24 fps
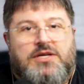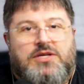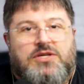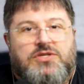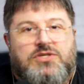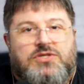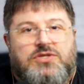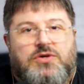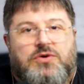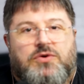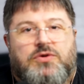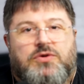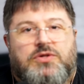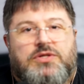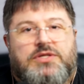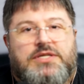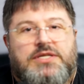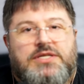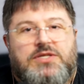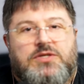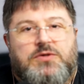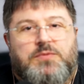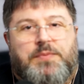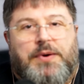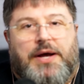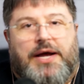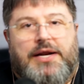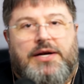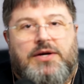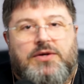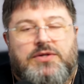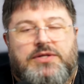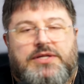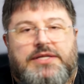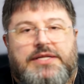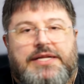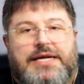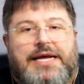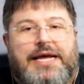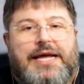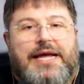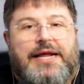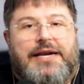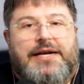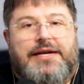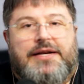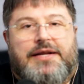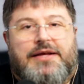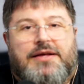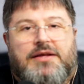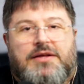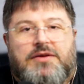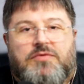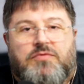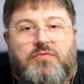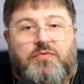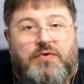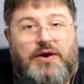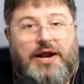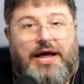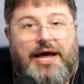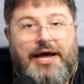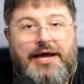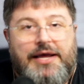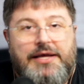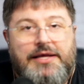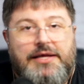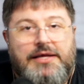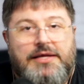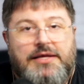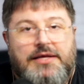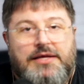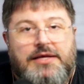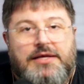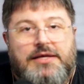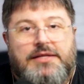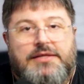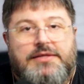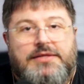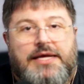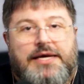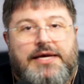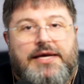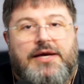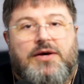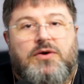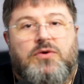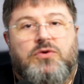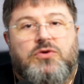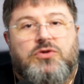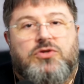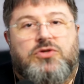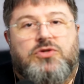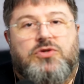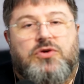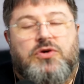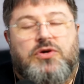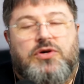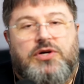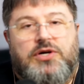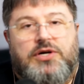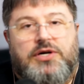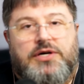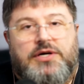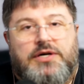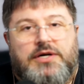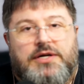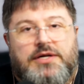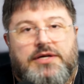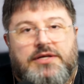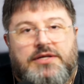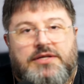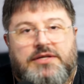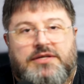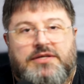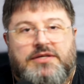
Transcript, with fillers: so this pilot that can uh, fly they can also earn uh,